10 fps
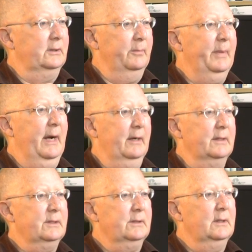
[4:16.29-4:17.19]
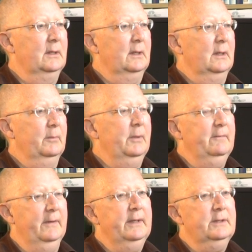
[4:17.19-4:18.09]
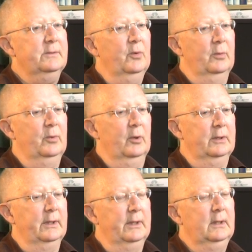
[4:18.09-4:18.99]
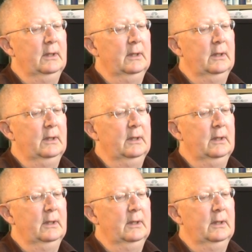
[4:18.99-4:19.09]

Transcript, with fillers: to Paris, but mm-hmm. France more broadly.